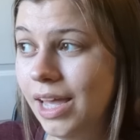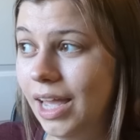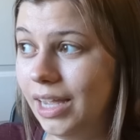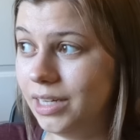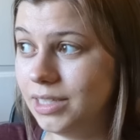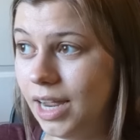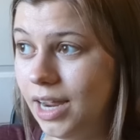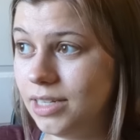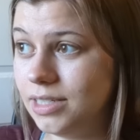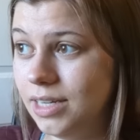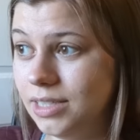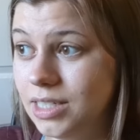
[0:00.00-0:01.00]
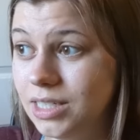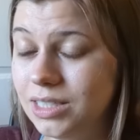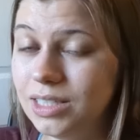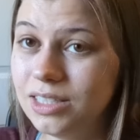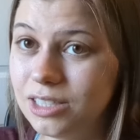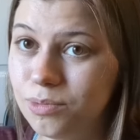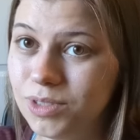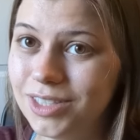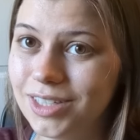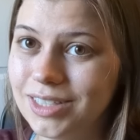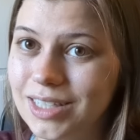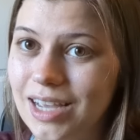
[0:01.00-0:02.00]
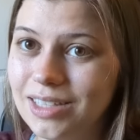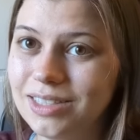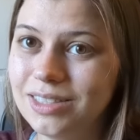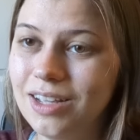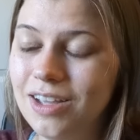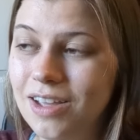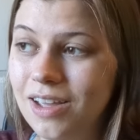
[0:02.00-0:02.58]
and I did see some success